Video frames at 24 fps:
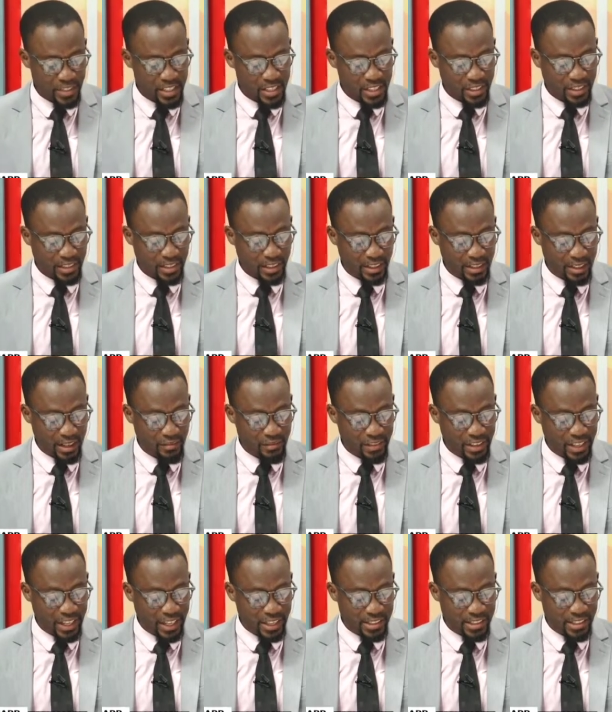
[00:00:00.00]
can
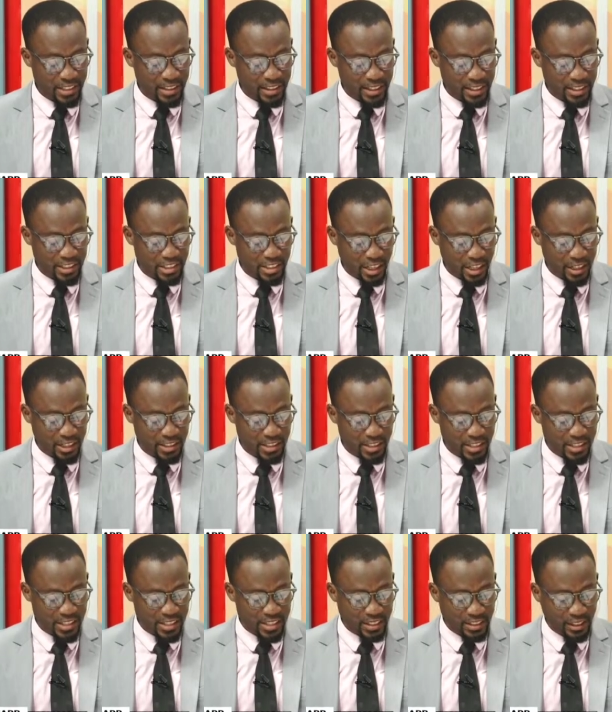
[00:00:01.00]
navigate these challenges
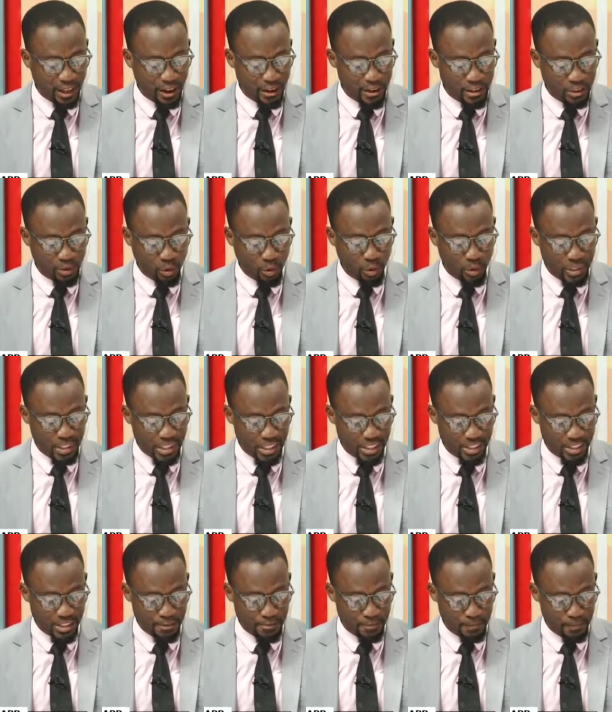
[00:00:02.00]
in the current context